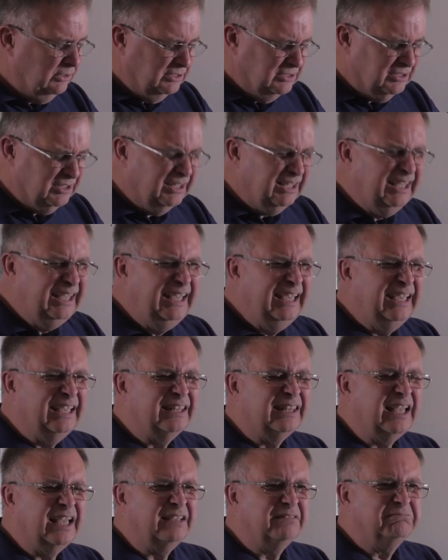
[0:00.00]
can sort of hear
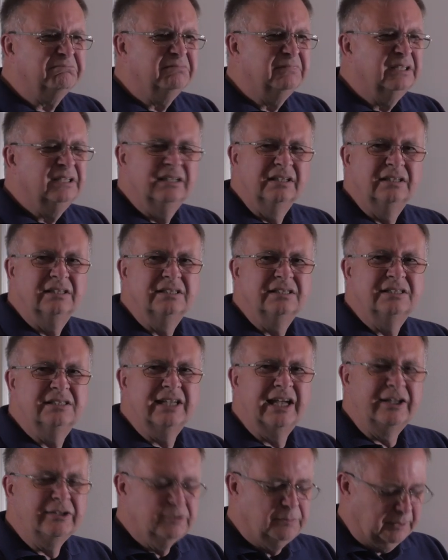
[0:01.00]
that.
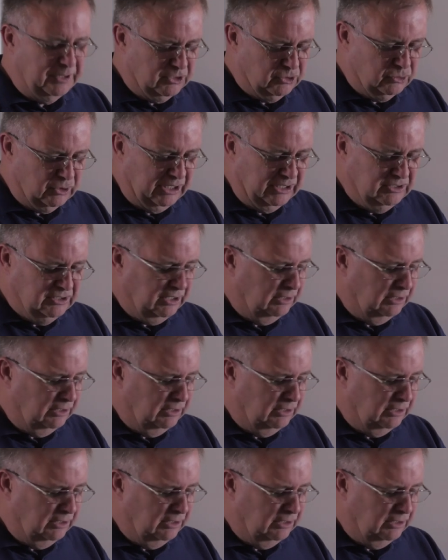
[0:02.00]
Sounds a bit strange.